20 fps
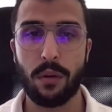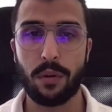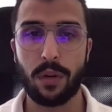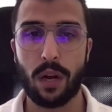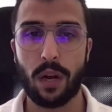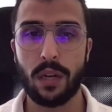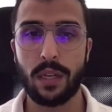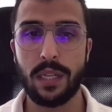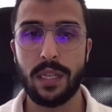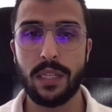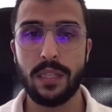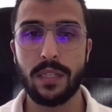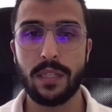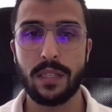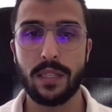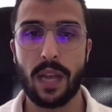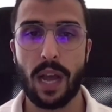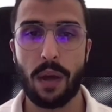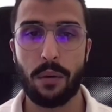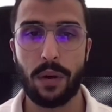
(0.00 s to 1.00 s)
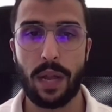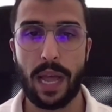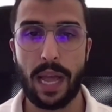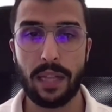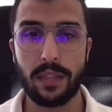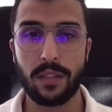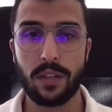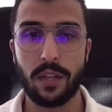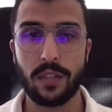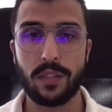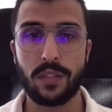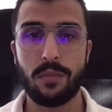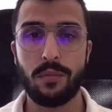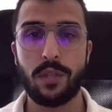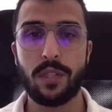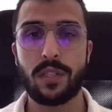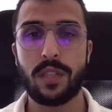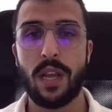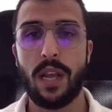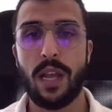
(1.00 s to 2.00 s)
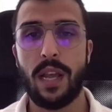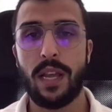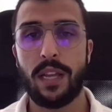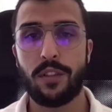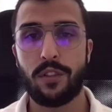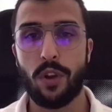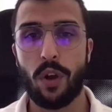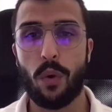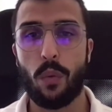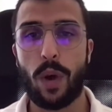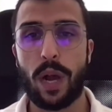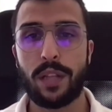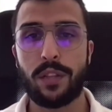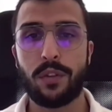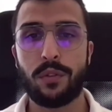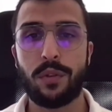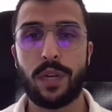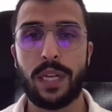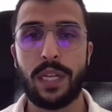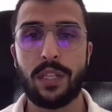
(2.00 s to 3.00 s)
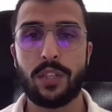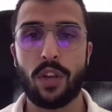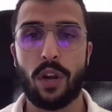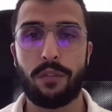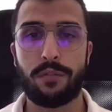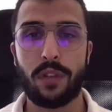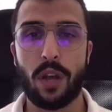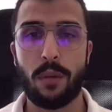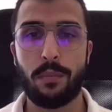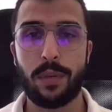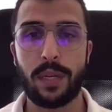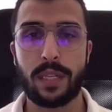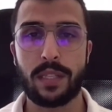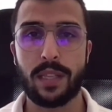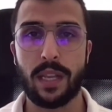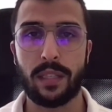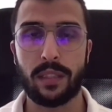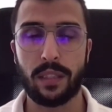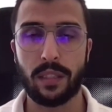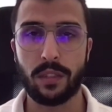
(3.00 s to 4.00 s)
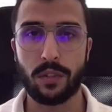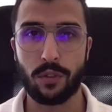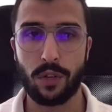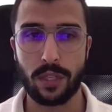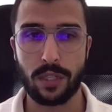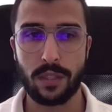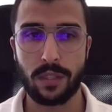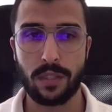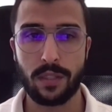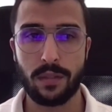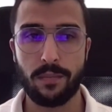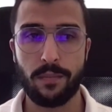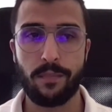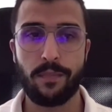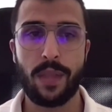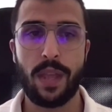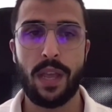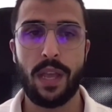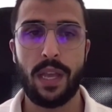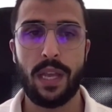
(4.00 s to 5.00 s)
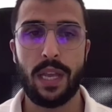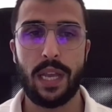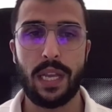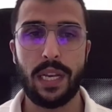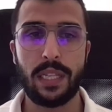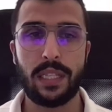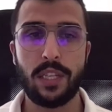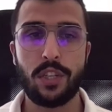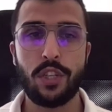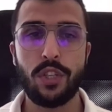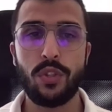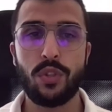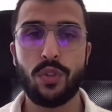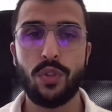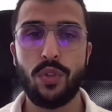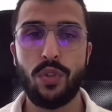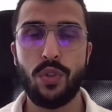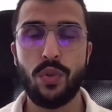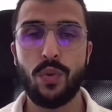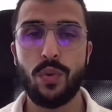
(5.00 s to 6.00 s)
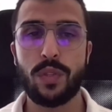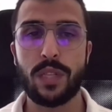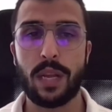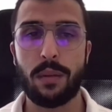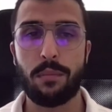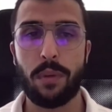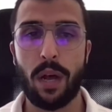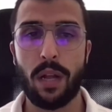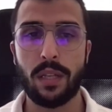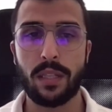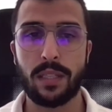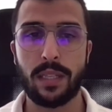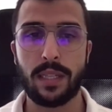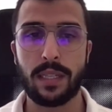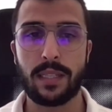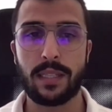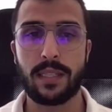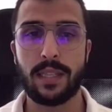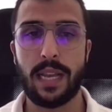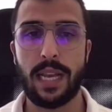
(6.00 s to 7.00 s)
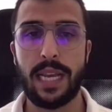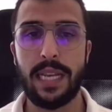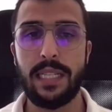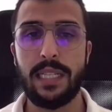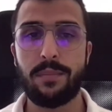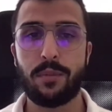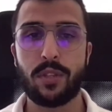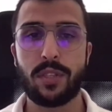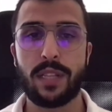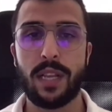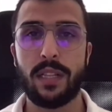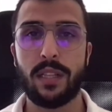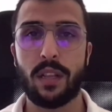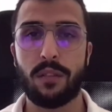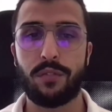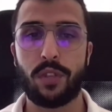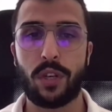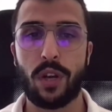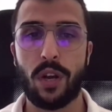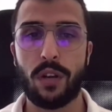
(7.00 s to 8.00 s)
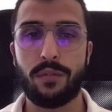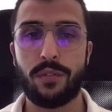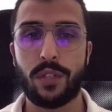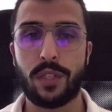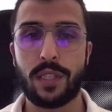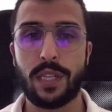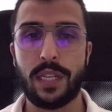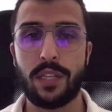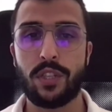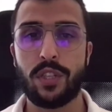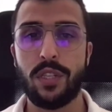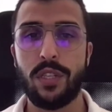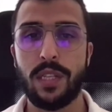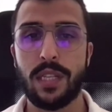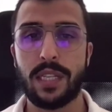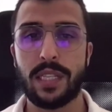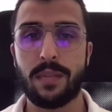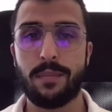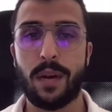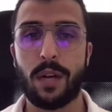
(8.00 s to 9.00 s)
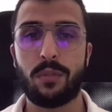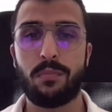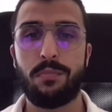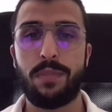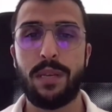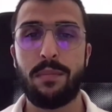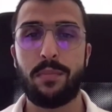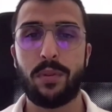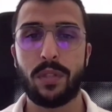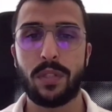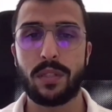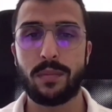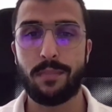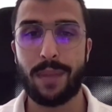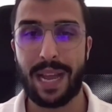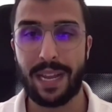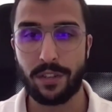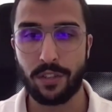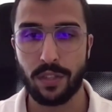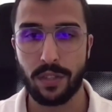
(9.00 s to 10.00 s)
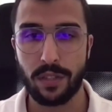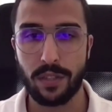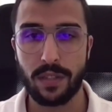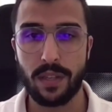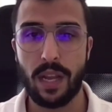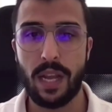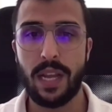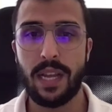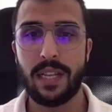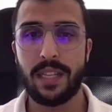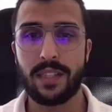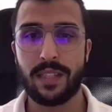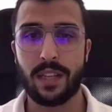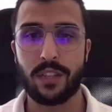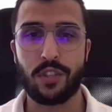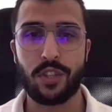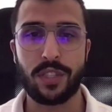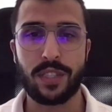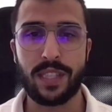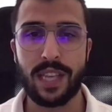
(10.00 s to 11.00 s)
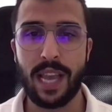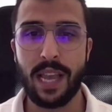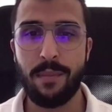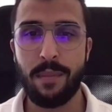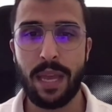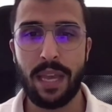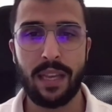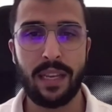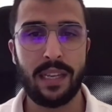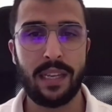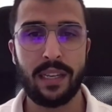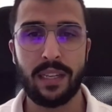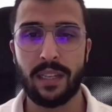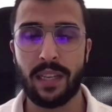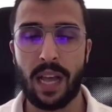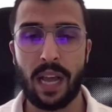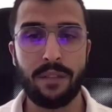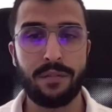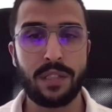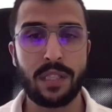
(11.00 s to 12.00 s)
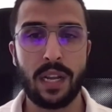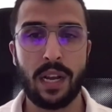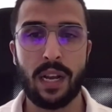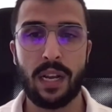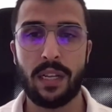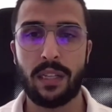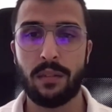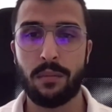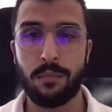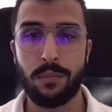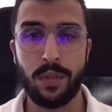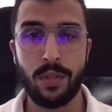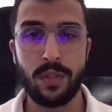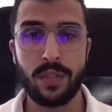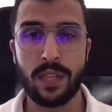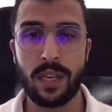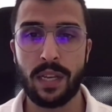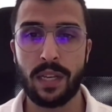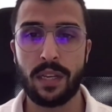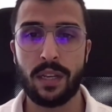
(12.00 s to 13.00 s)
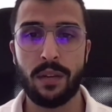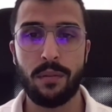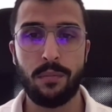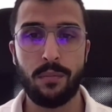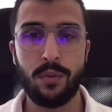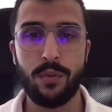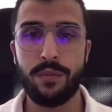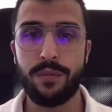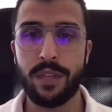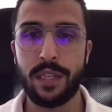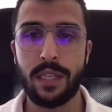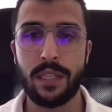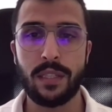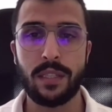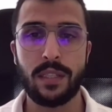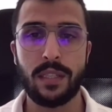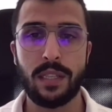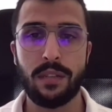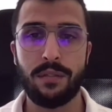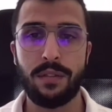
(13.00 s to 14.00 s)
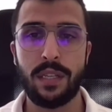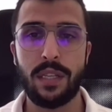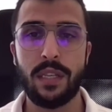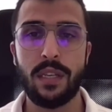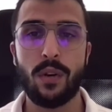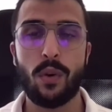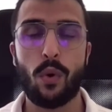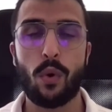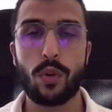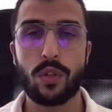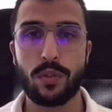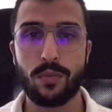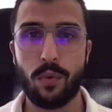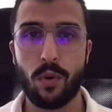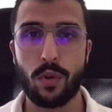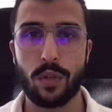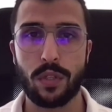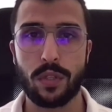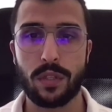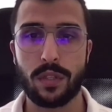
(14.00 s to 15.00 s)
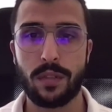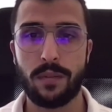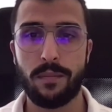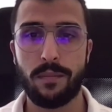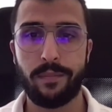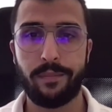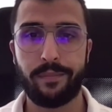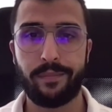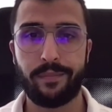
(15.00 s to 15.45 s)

our audience, our end customers, to a wider range of topics and interests. In addition to news and politics, 80% of the conversation is about people's passions, such as gaming, lifestyle, music, movies, TV, or sports.